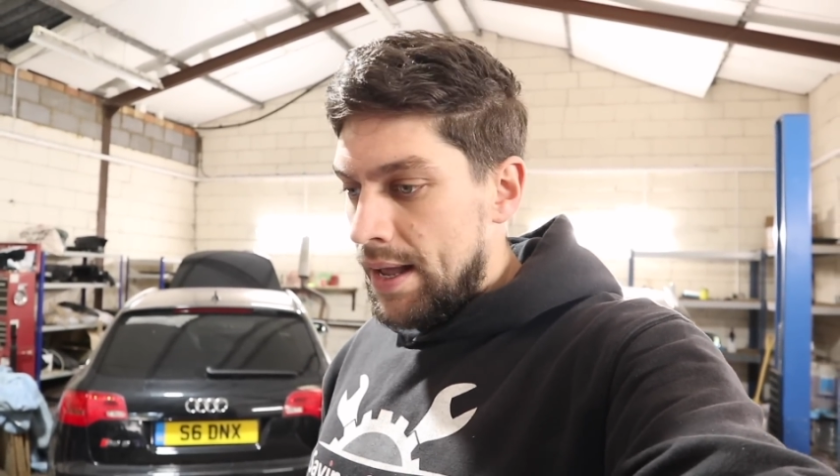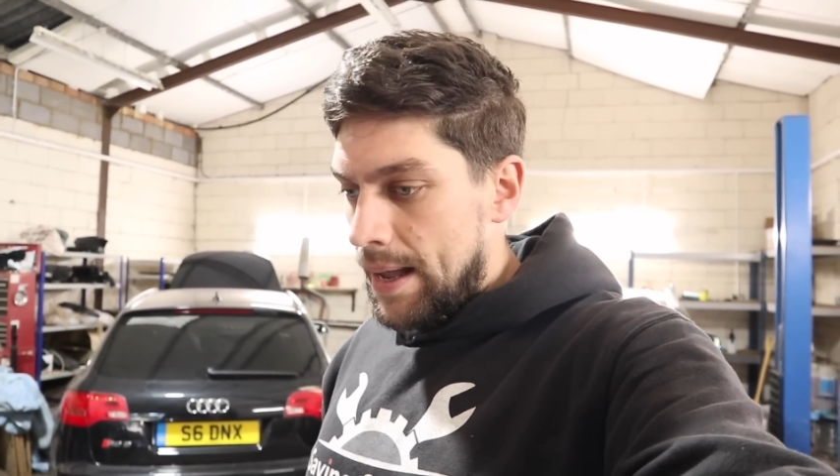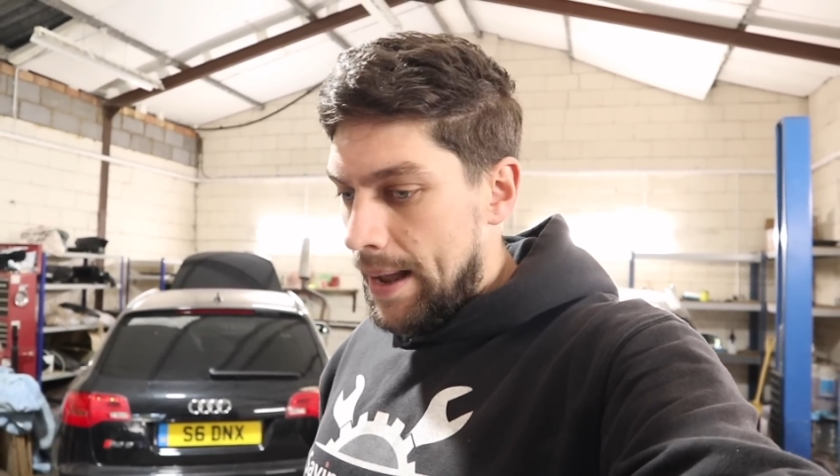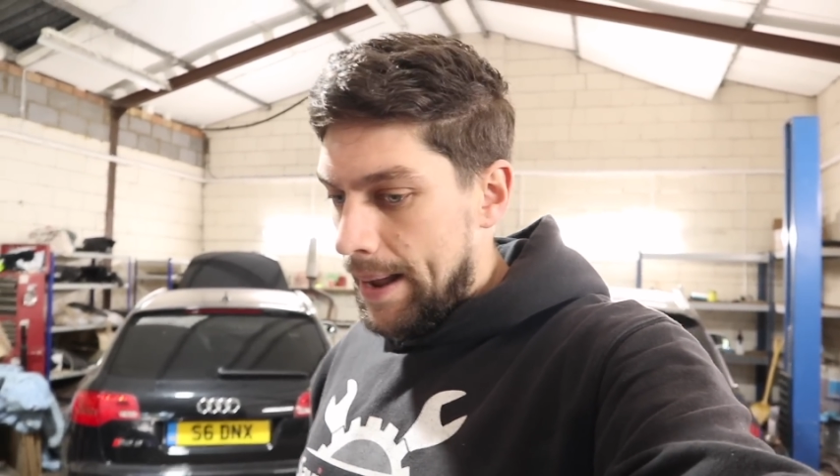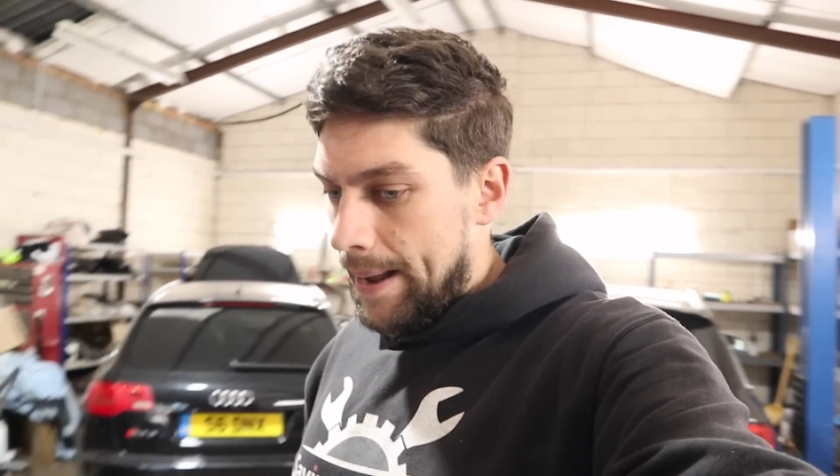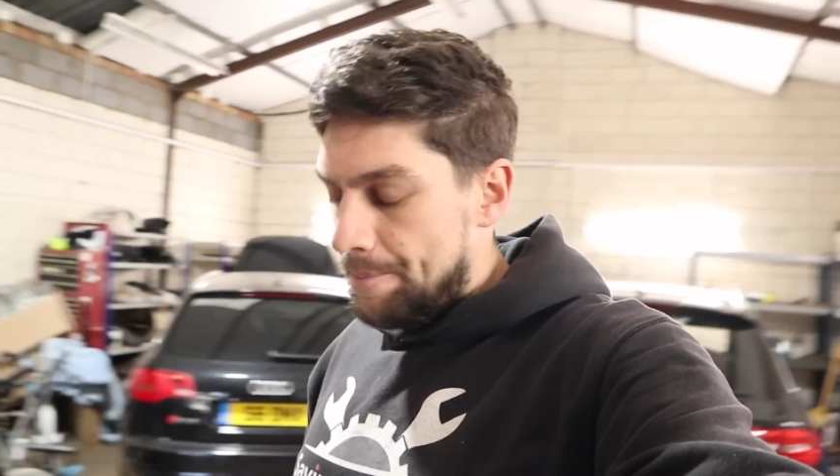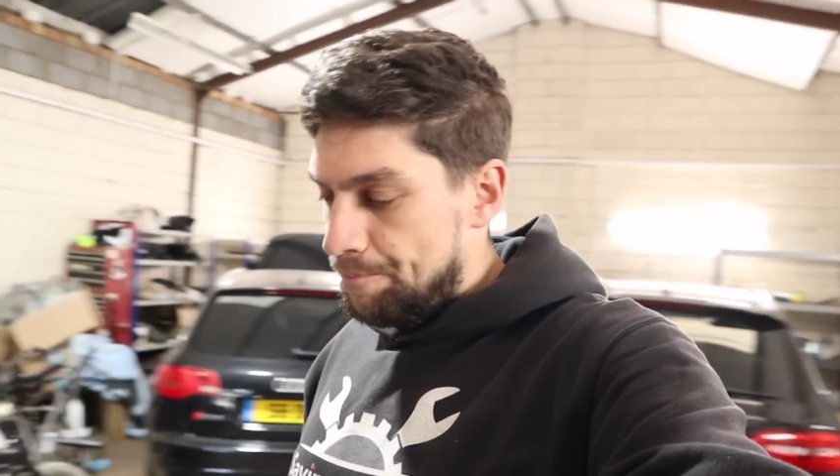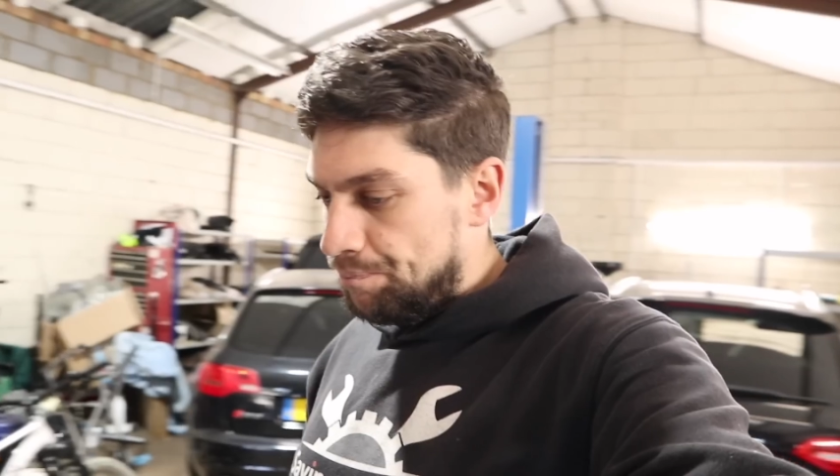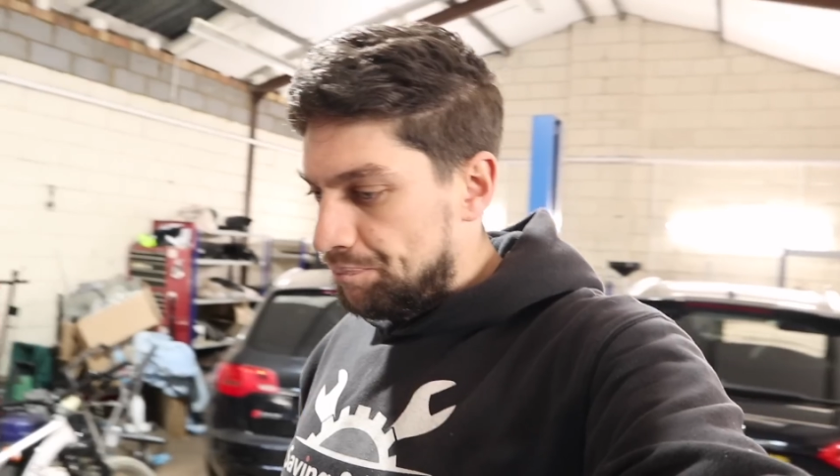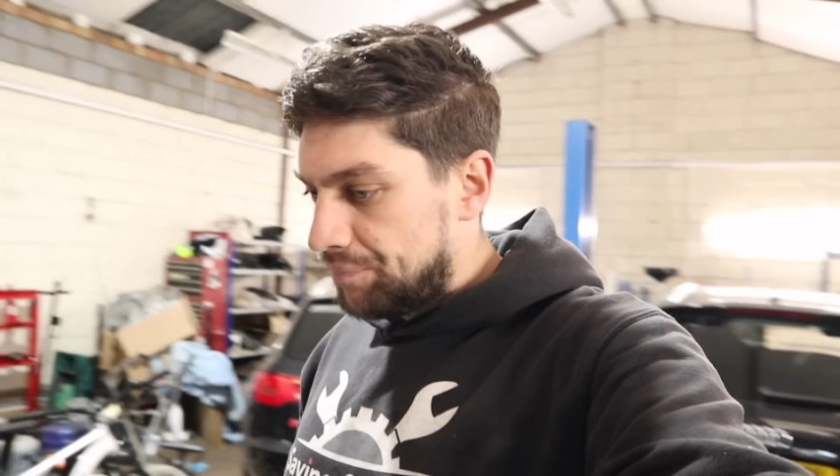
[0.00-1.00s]

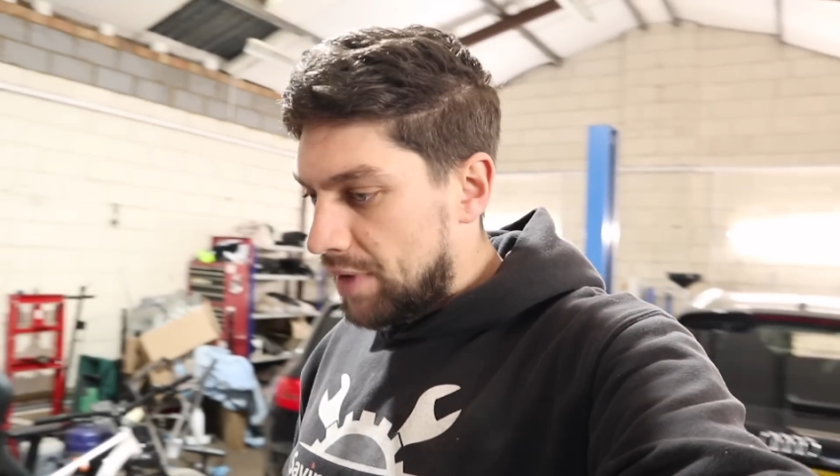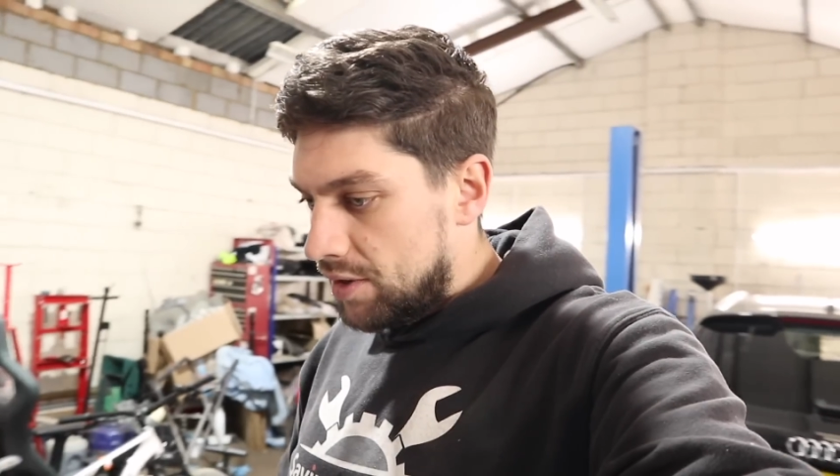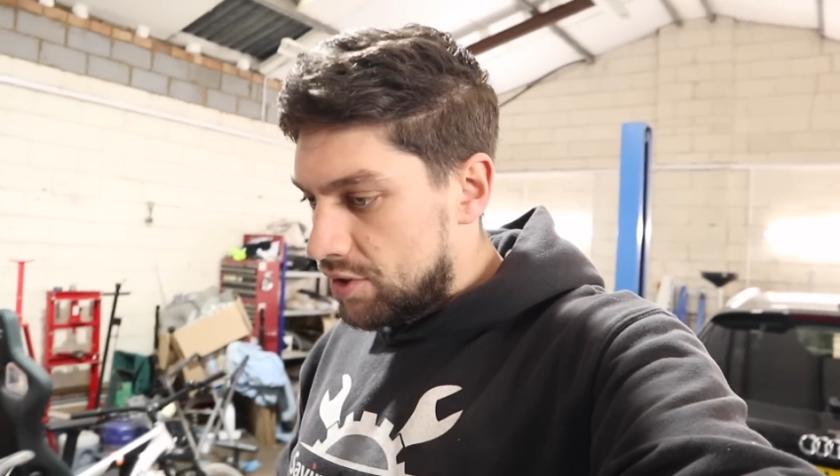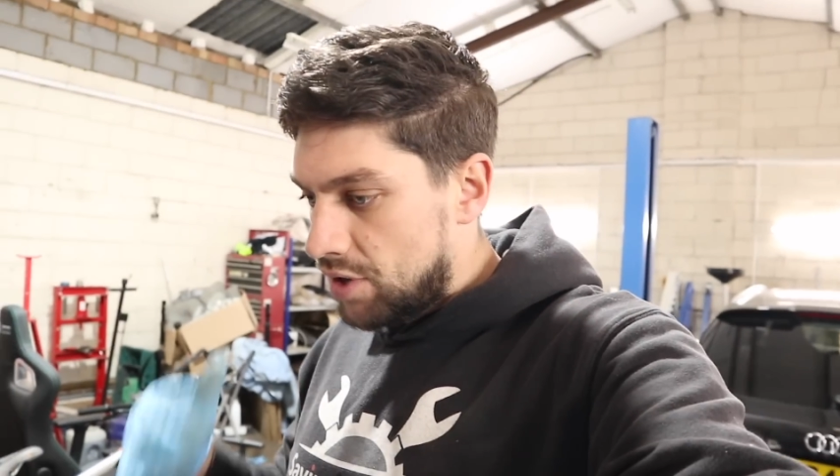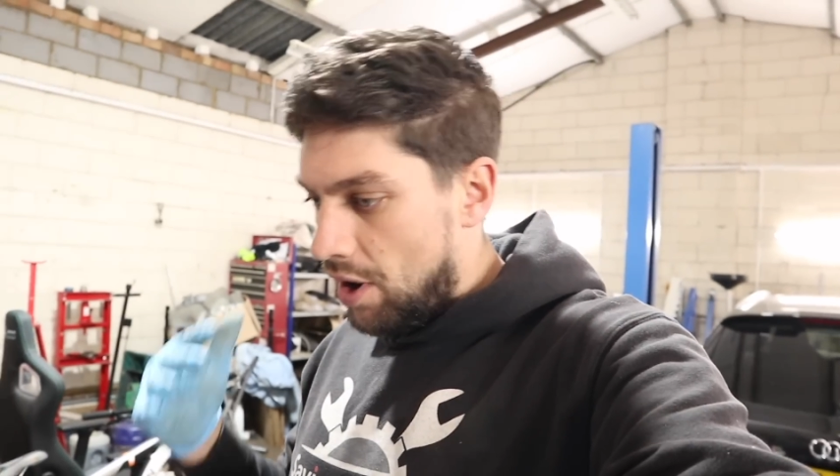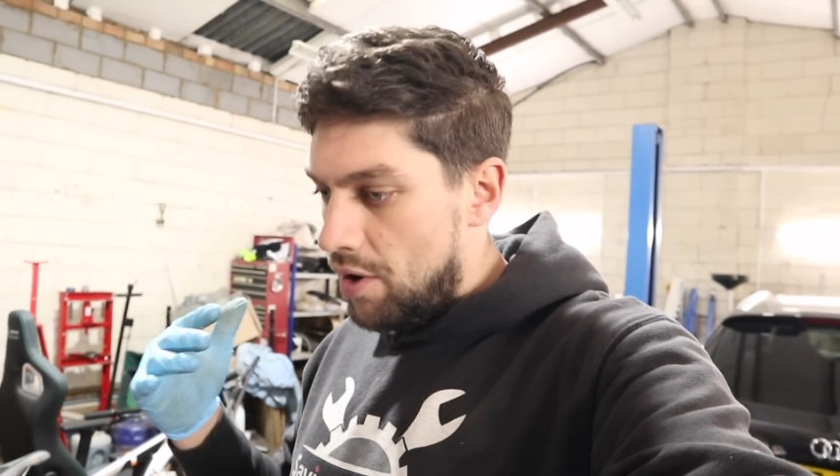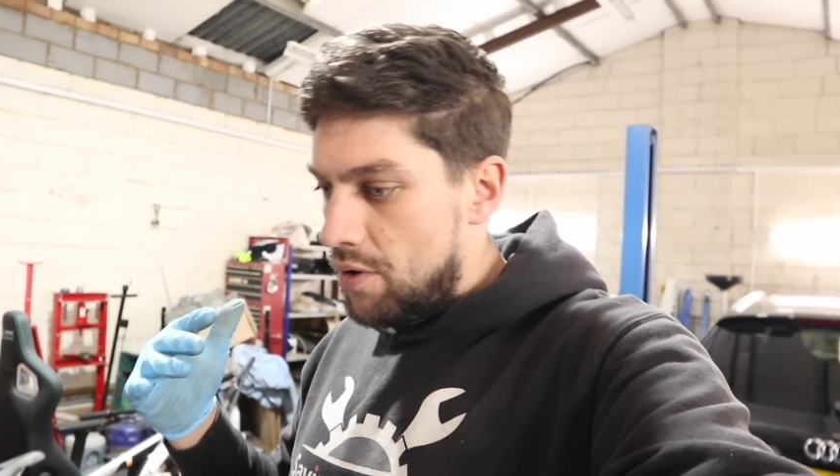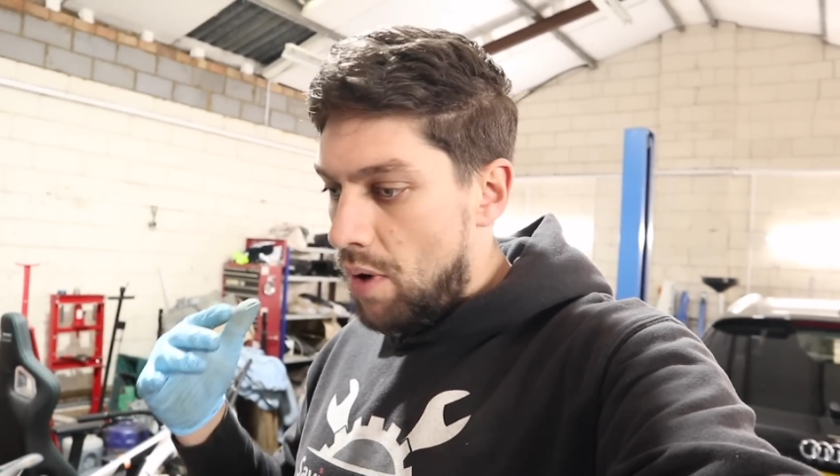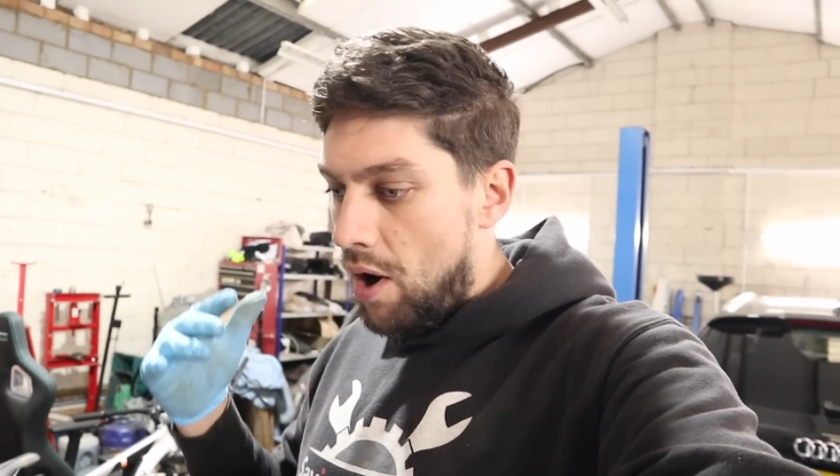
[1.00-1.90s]
So